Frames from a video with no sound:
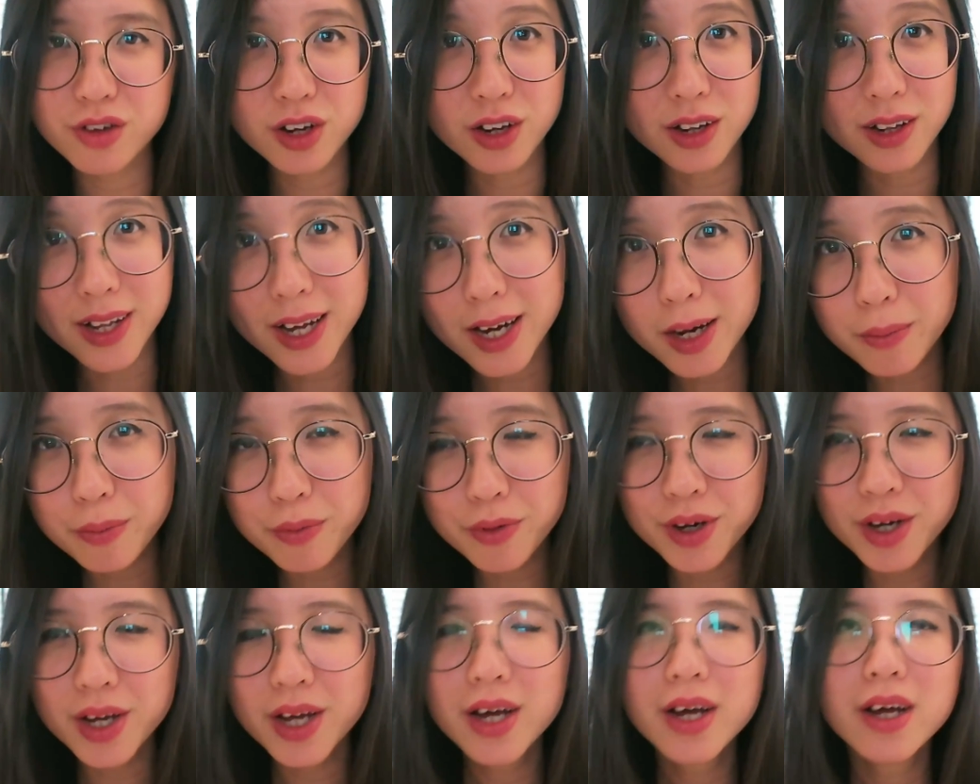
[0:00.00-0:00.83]
the
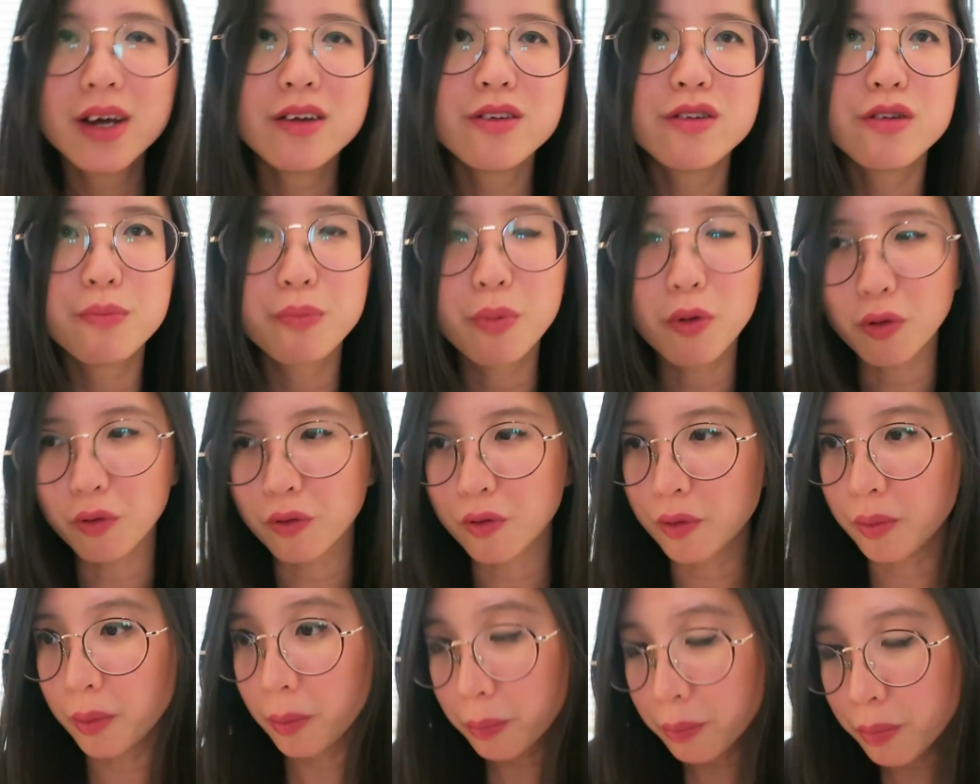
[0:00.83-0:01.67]
library to
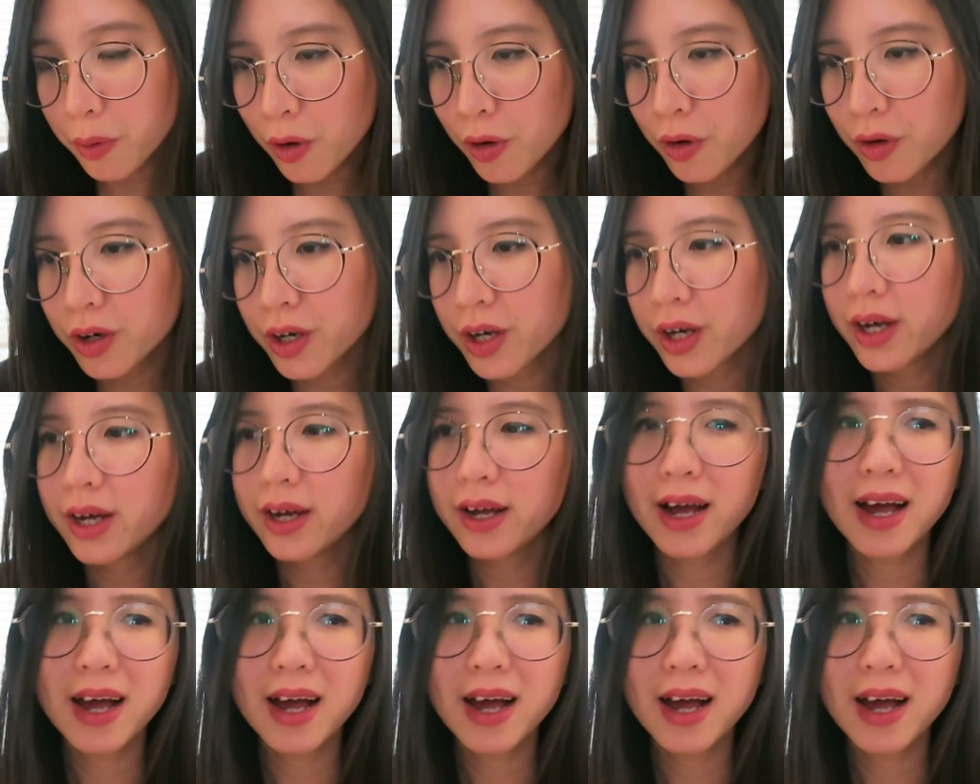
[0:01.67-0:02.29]
borrow a book,